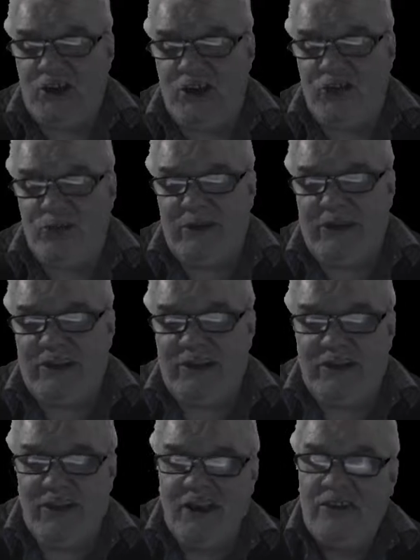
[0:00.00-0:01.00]
to me that
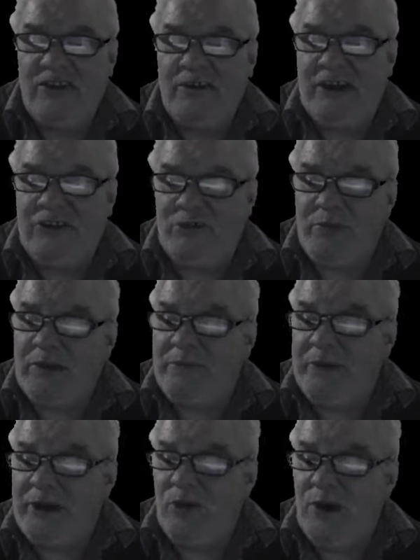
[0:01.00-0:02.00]
there must be a
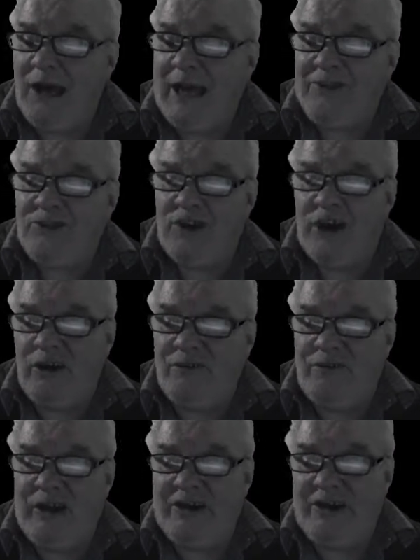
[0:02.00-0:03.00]
better way. So I
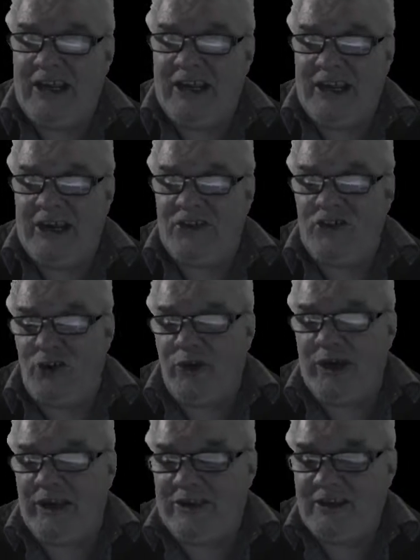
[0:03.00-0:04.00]
found out how to do
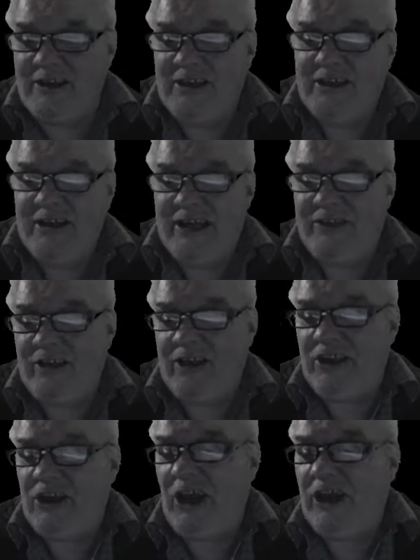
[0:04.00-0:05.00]
it, and there you
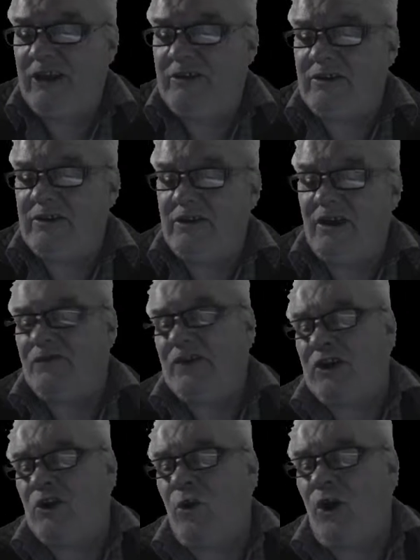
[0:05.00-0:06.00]
go. I've
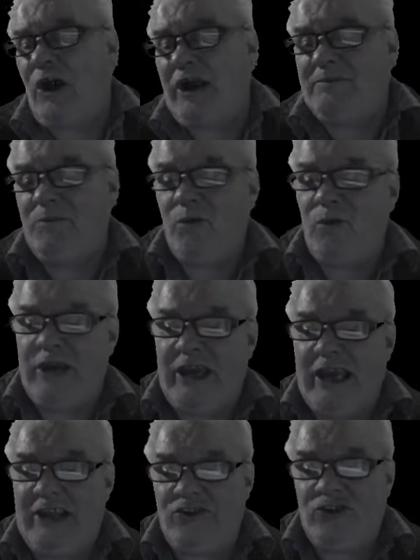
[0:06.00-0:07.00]
acquired more
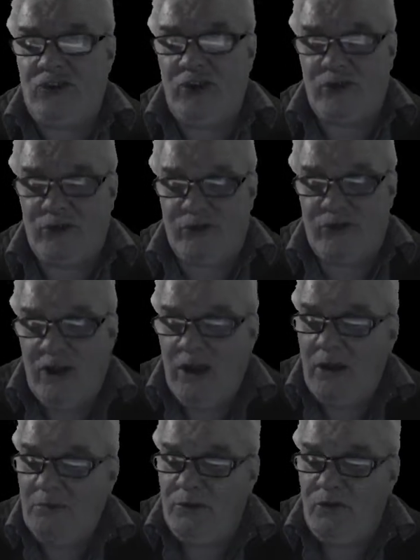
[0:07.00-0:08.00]
CAD skills,
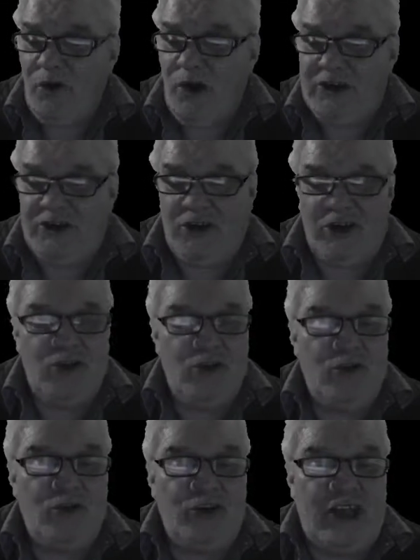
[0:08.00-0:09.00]
provided I
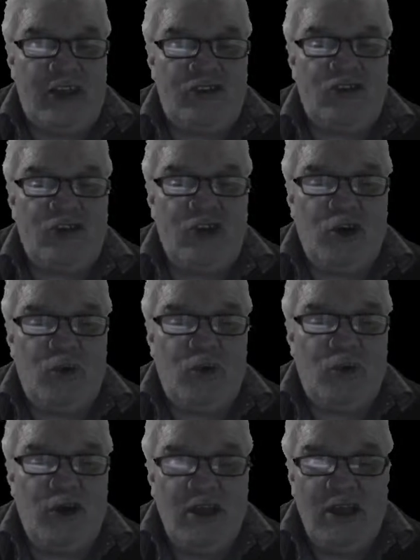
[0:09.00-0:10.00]
use that skill
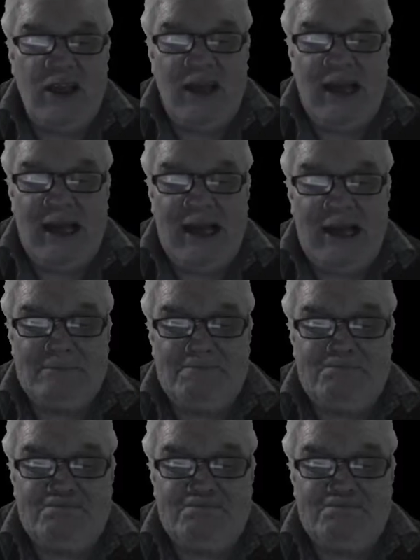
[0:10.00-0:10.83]
from